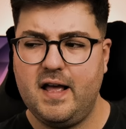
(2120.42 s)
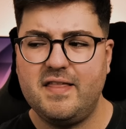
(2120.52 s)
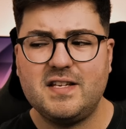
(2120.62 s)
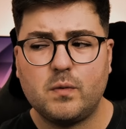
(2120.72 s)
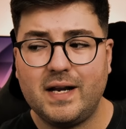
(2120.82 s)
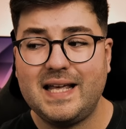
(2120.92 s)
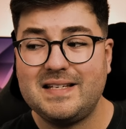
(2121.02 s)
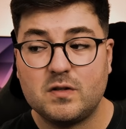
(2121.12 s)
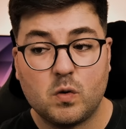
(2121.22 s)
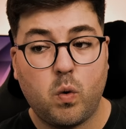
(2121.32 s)
This one
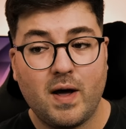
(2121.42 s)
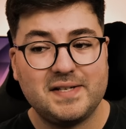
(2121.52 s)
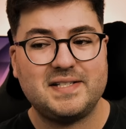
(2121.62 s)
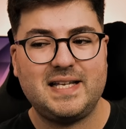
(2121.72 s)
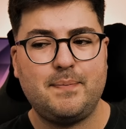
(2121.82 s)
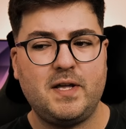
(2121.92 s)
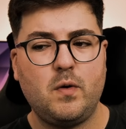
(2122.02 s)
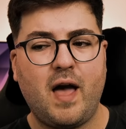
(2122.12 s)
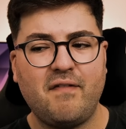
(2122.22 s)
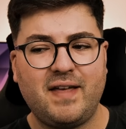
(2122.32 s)
is quite
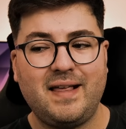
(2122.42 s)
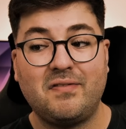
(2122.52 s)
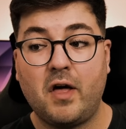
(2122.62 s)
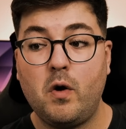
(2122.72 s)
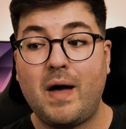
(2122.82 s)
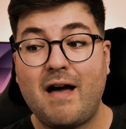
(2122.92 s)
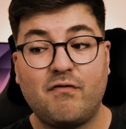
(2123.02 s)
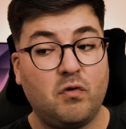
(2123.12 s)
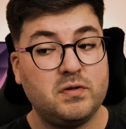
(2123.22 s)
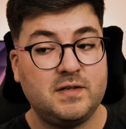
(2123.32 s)
CPU heavy, though at
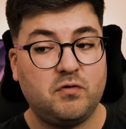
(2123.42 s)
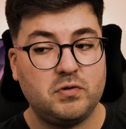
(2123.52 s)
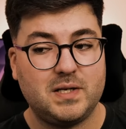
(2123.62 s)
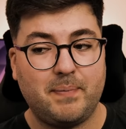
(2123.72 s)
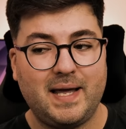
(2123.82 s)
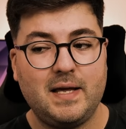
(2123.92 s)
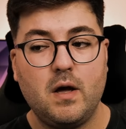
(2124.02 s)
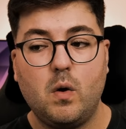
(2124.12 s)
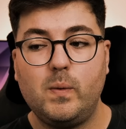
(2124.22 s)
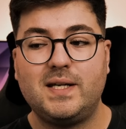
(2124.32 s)
1440p
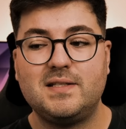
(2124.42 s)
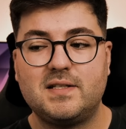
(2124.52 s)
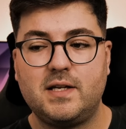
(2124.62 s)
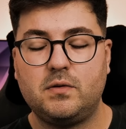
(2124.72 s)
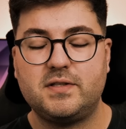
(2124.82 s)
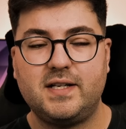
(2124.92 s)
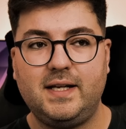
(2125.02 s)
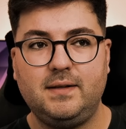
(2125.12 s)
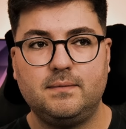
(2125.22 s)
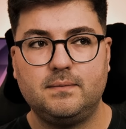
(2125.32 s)
we can still see...